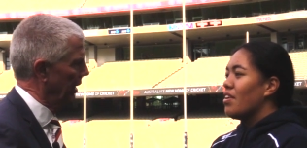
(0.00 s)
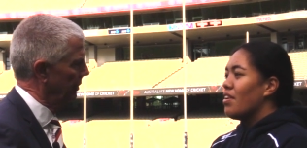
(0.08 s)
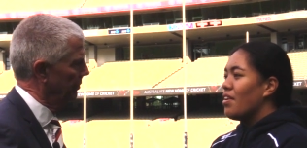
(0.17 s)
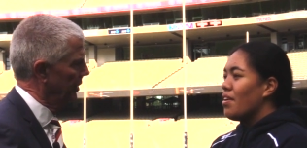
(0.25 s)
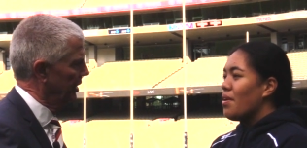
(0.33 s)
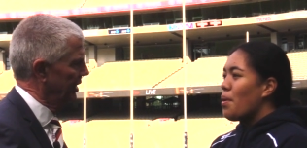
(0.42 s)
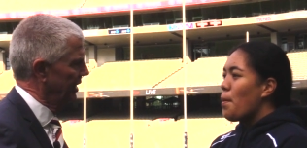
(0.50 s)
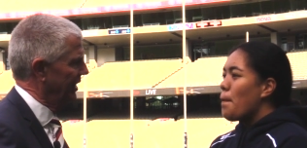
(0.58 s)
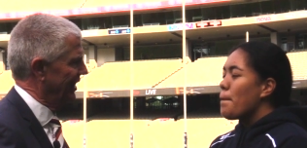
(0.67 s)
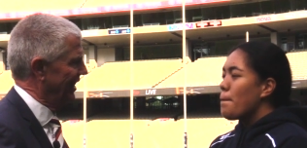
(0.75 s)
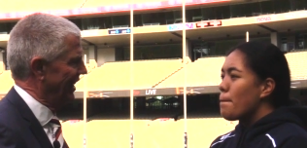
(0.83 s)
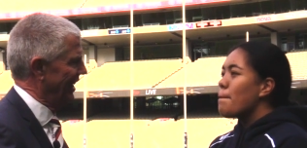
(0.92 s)
Speaker 1: a, uh,
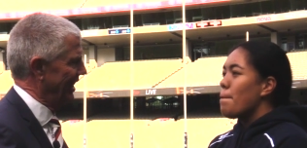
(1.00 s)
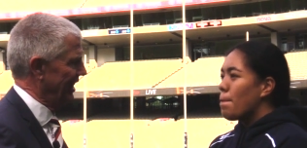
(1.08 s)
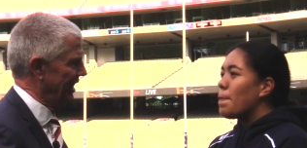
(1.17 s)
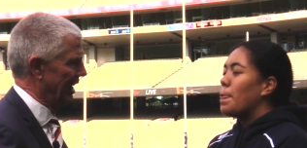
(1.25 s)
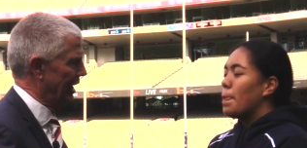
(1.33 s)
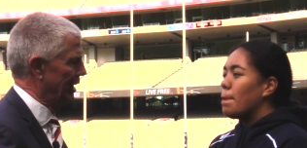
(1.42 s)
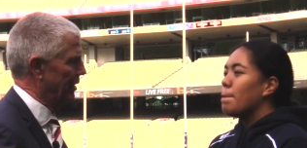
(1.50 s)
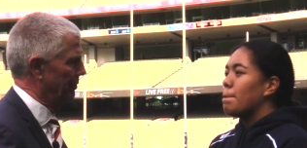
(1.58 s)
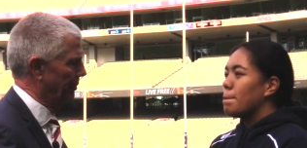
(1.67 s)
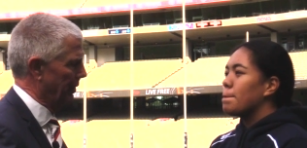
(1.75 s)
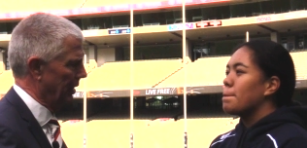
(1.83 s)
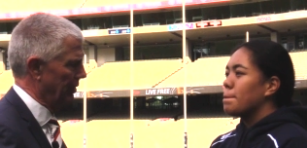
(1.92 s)
a,
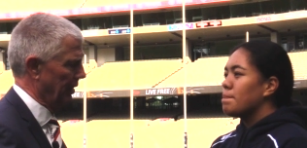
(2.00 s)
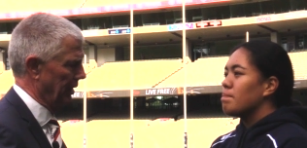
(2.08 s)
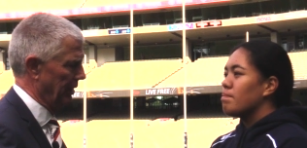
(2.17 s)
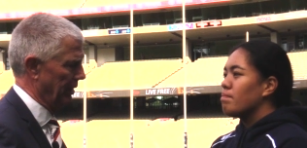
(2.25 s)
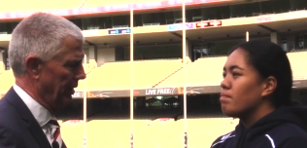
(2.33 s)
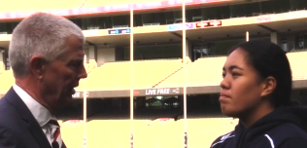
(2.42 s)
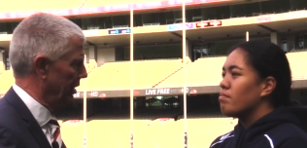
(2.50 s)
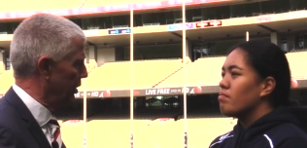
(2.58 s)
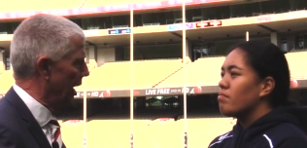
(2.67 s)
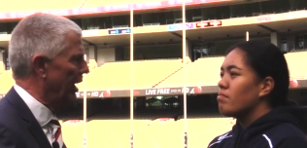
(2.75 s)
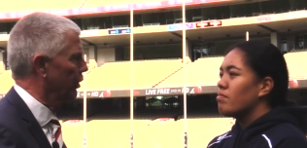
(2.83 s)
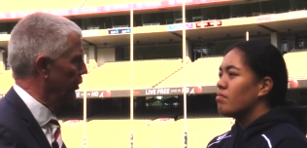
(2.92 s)
a, in
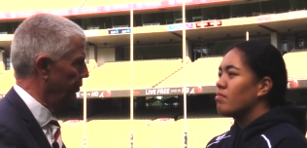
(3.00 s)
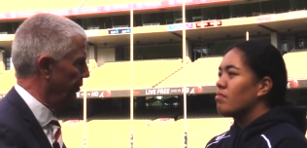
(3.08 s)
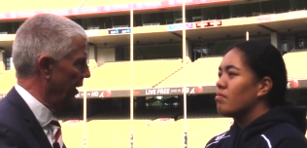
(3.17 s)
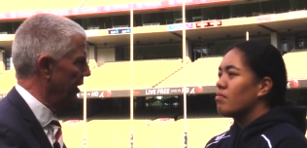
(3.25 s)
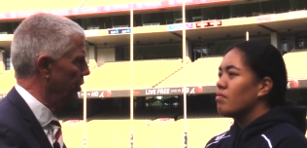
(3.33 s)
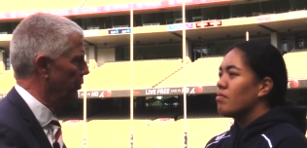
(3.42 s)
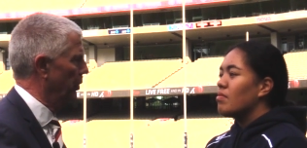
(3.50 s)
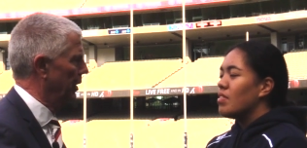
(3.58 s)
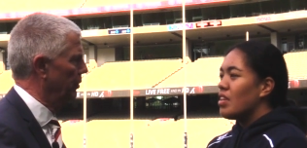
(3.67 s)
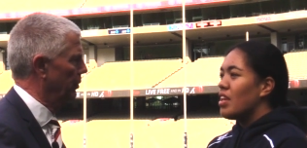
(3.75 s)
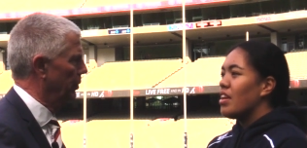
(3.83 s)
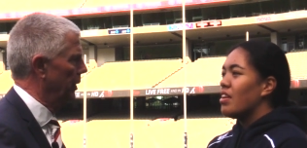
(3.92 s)
attack or defence.
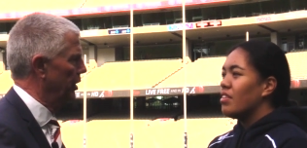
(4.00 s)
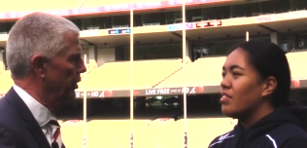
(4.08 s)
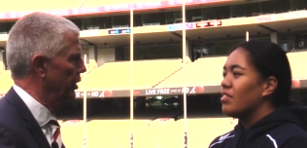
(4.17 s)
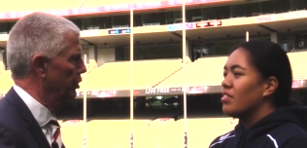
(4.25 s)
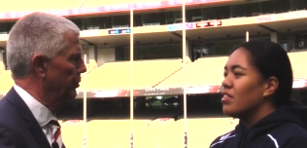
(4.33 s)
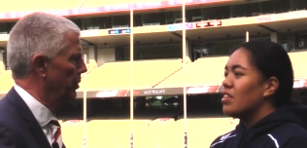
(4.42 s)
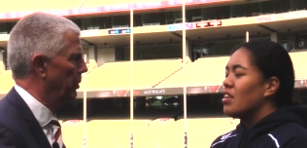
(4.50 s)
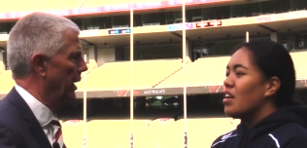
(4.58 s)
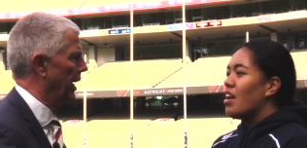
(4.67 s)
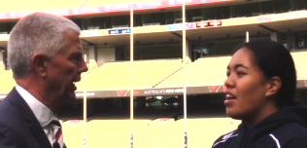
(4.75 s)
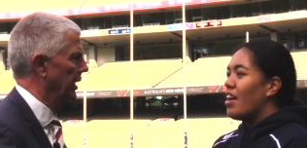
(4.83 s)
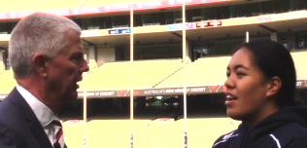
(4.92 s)
Where, yeah. where do you think you'll be
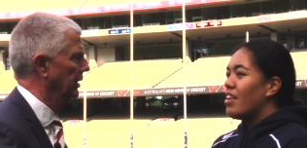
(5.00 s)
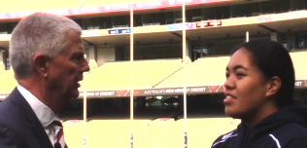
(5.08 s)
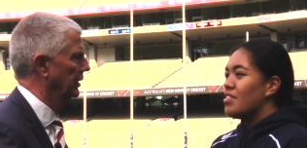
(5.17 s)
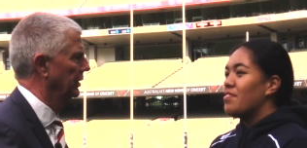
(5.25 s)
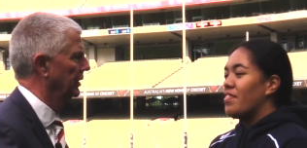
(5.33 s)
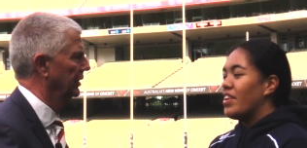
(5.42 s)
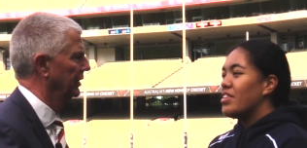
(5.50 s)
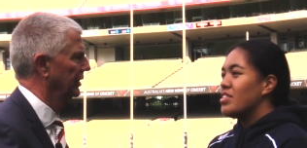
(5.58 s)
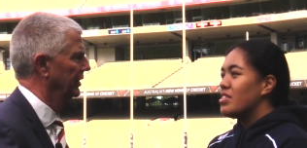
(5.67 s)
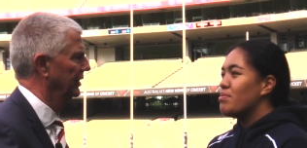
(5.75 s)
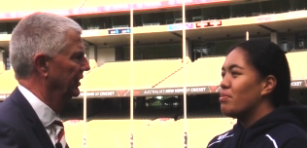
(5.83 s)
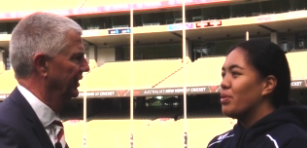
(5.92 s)
playing?
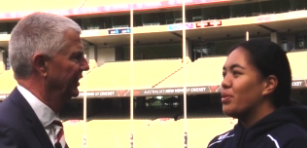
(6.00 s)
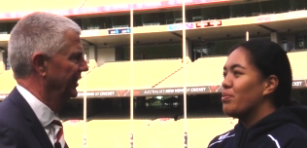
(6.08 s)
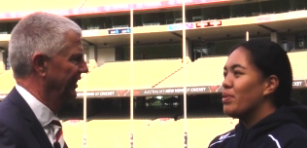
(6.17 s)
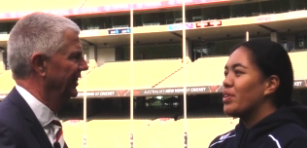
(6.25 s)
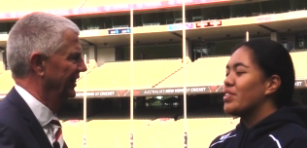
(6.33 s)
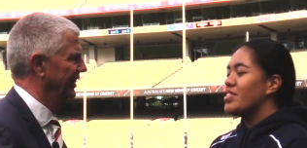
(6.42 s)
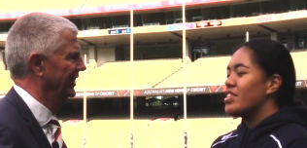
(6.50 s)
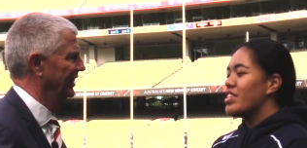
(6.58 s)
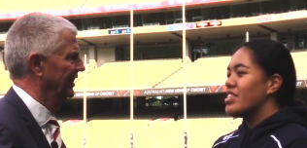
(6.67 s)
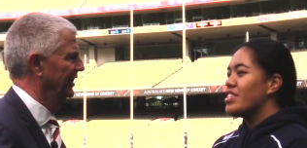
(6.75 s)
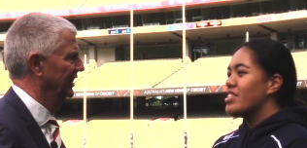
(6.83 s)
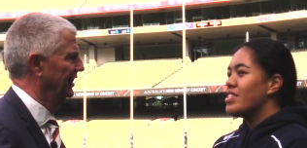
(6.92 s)
Speaker 2: Defence more because
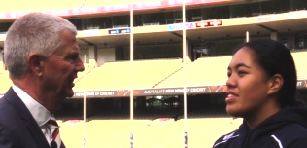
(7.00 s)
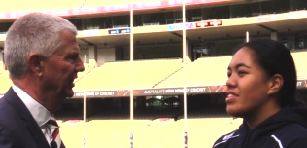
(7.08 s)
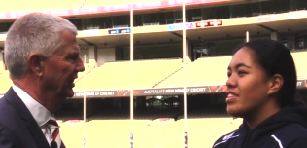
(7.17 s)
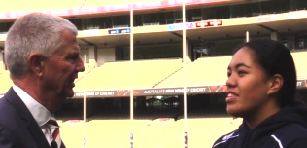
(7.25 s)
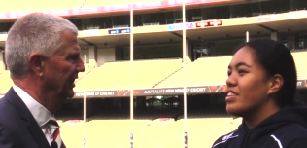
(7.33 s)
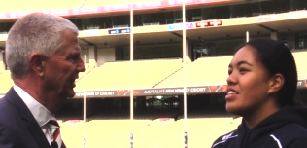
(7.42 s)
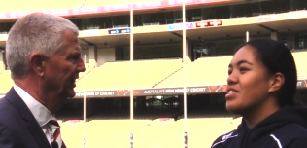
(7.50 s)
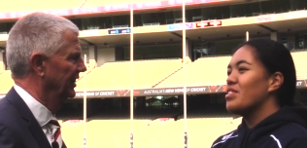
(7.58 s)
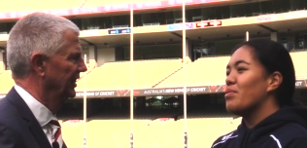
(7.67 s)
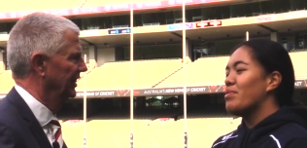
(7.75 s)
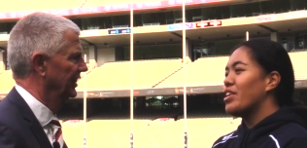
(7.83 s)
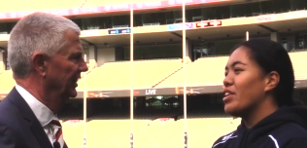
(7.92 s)
there's,
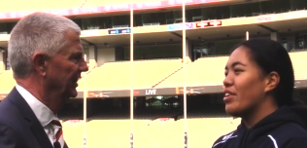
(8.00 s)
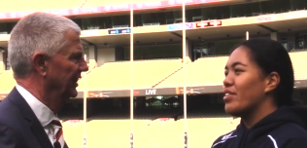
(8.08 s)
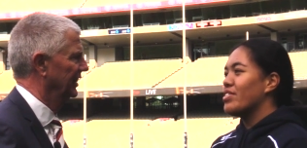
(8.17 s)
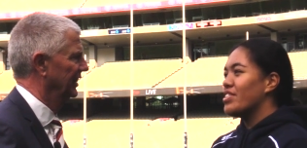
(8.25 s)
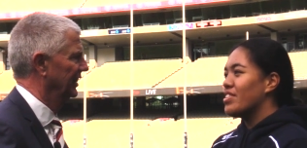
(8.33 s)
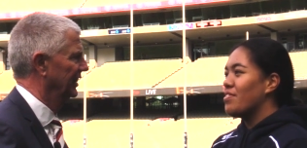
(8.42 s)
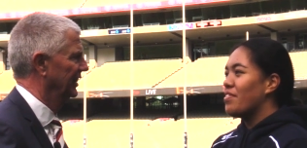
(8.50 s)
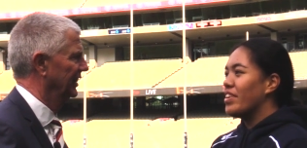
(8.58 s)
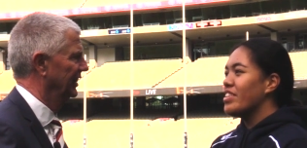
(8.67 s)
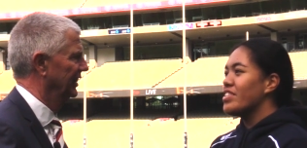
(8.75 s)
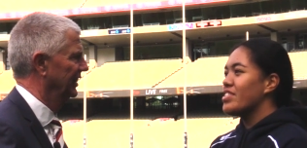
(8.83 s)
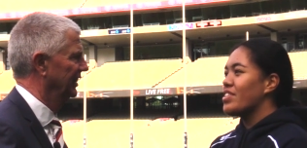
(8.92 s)
there's not many girls in
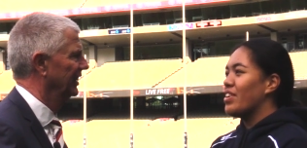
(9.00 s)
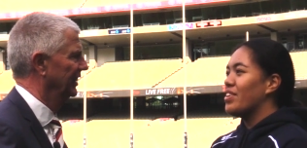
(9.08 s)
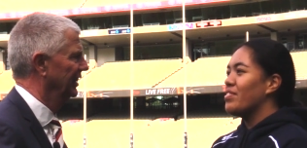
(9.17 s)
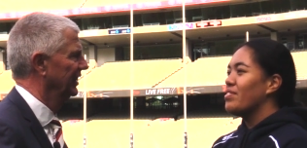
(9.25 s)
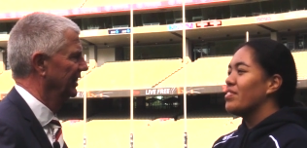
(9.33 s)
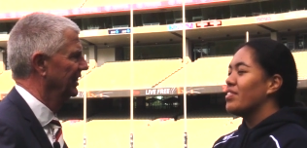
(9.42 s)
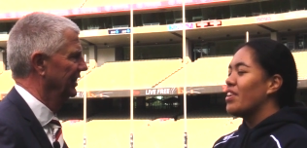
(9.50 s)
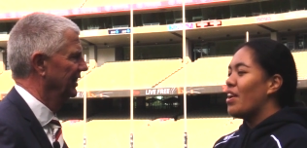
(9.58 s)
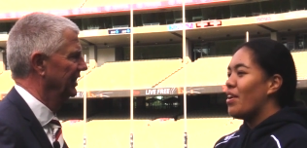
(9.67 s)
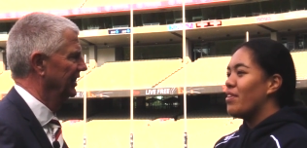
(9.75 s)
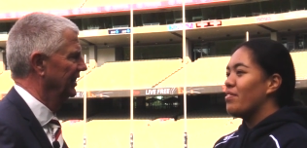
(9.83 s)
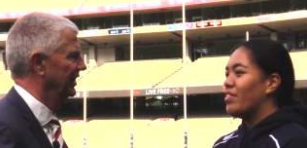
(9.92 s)
defence so
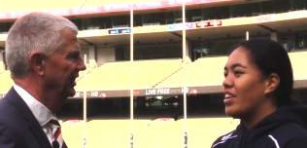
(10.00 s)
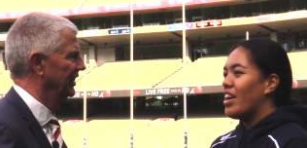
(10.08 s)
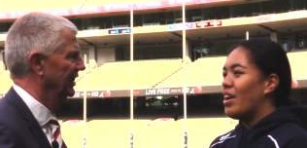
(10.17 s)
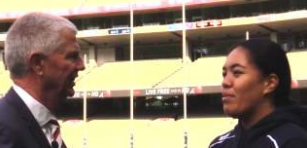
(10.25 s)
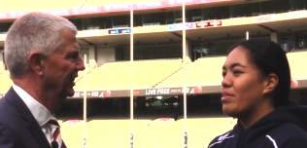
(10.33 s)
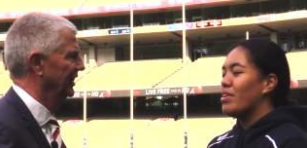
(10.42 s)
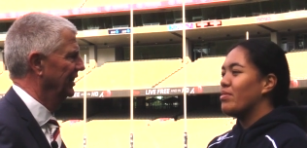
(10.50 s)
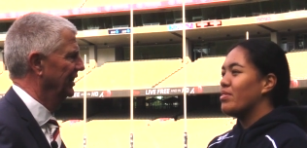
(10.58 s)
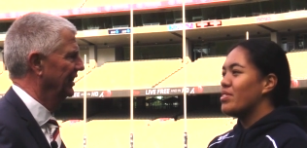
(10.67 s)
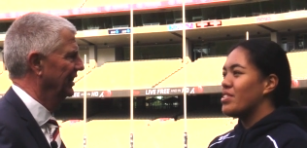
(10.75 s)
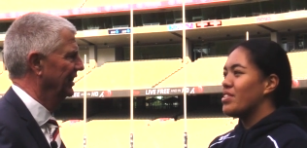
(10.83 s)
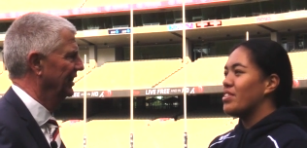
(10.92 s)
hopefully I'll be able
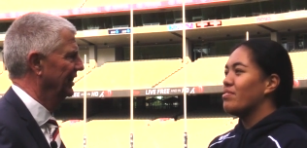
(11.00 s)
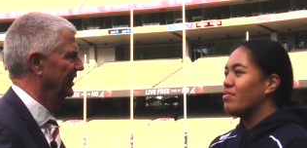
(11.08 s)
to